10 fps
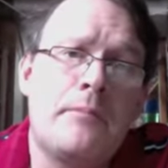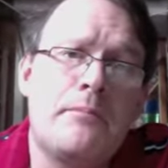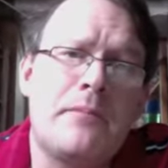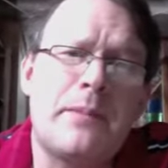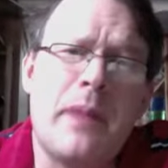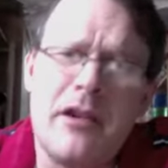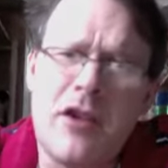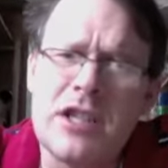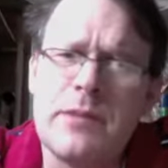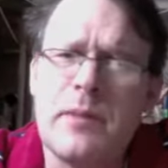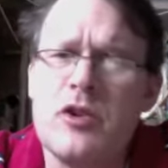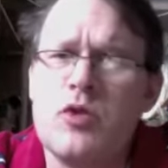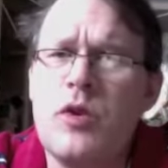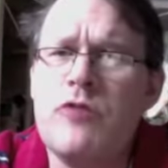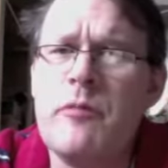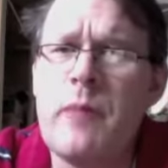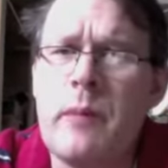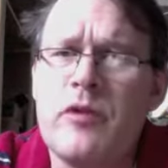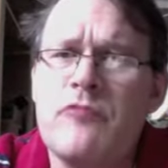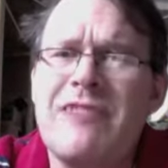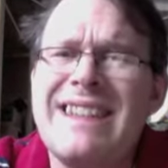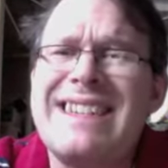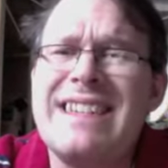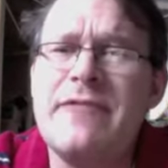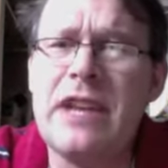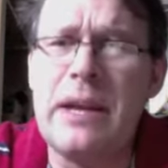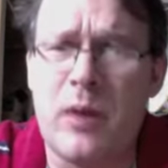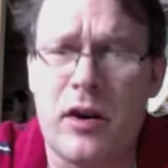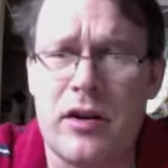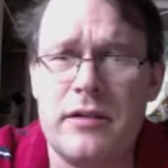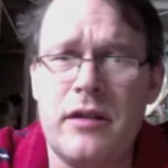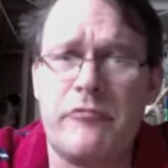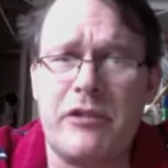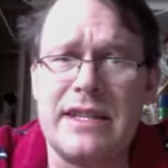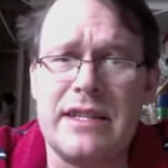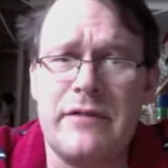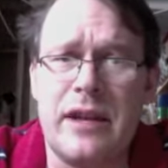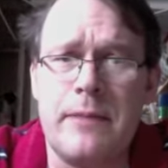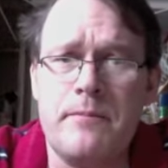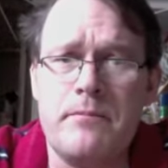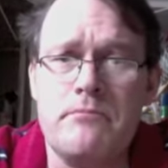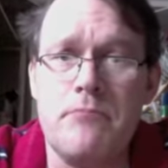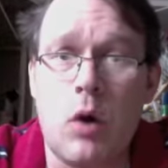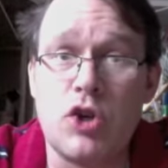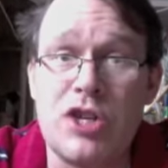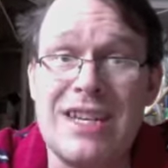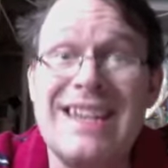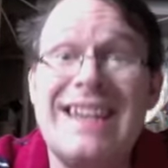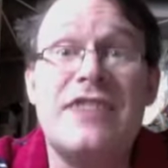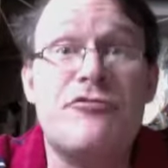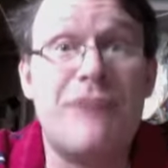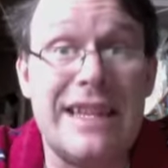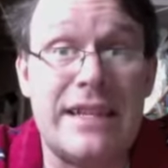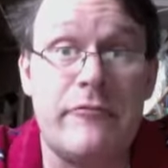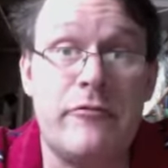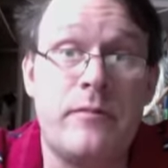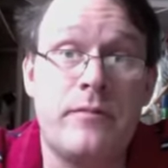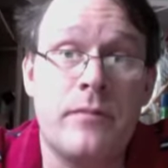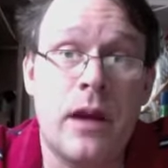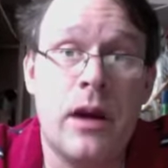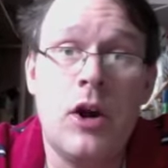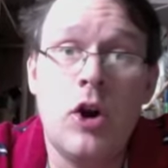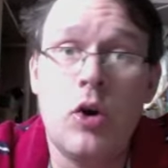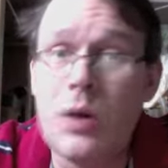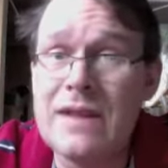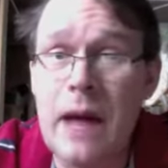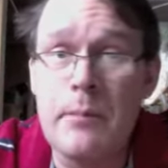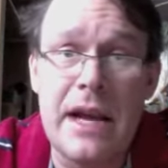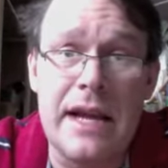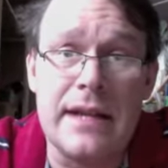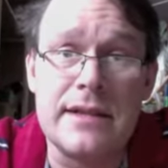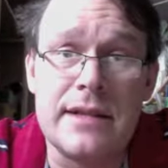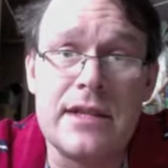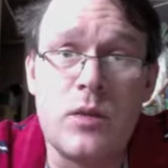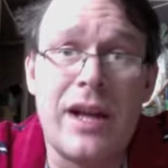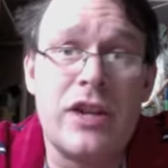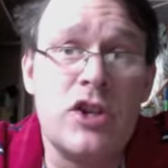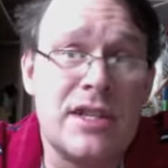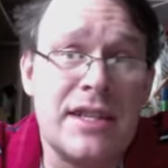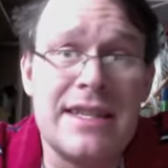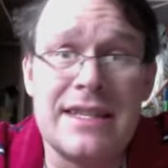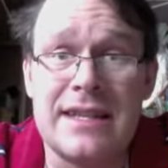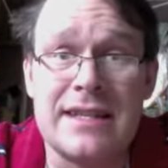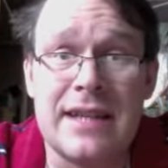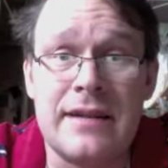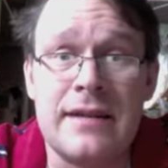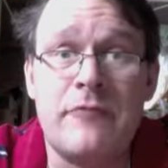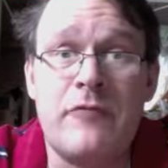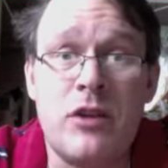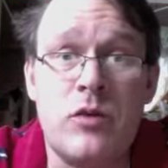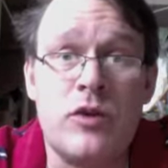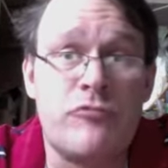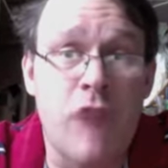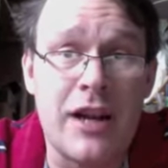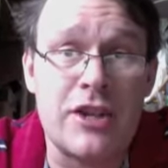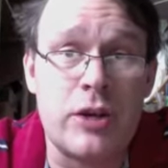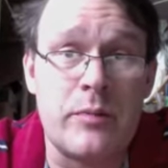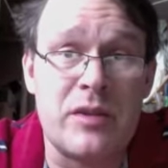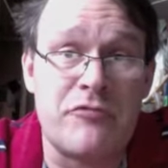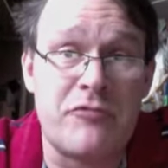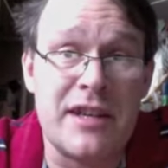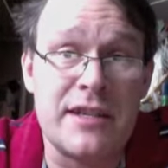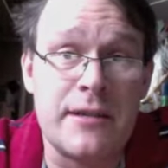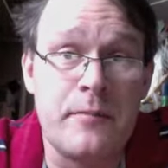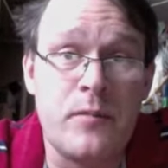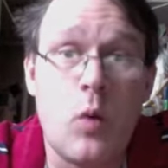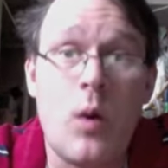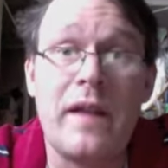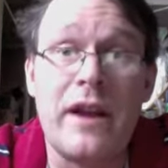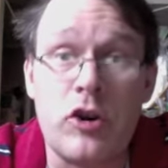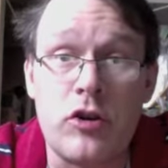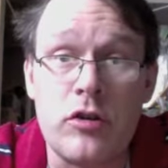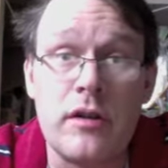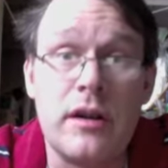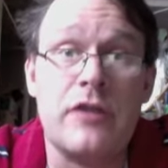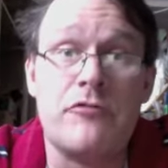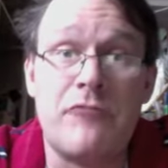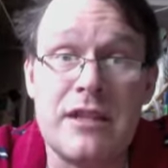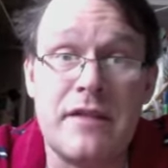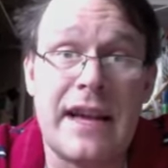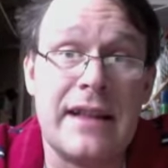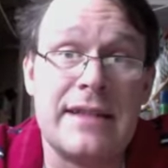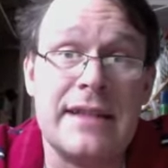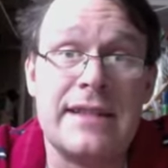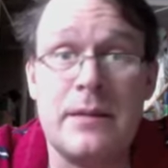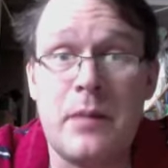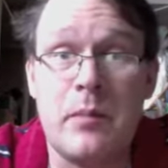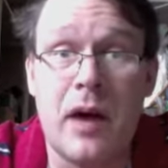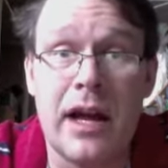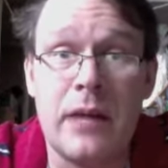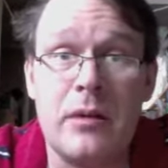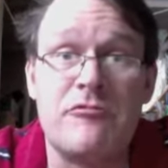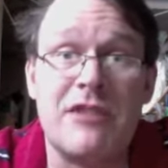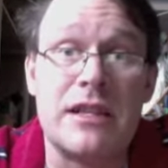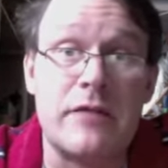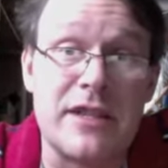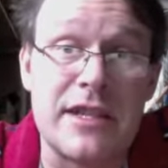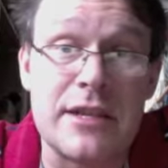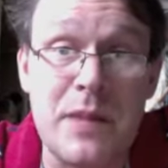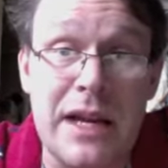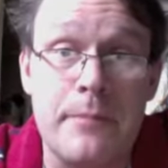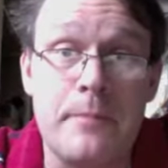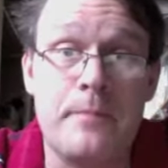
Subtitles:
But the paradox appears when you remember the relativity part of relativity. Motion is relative. What that means is that we can just as easily say that the fellow in the rocket ship is at rest, while the Earth and the rest of the galaxy is zipping by him at a relativistic speed.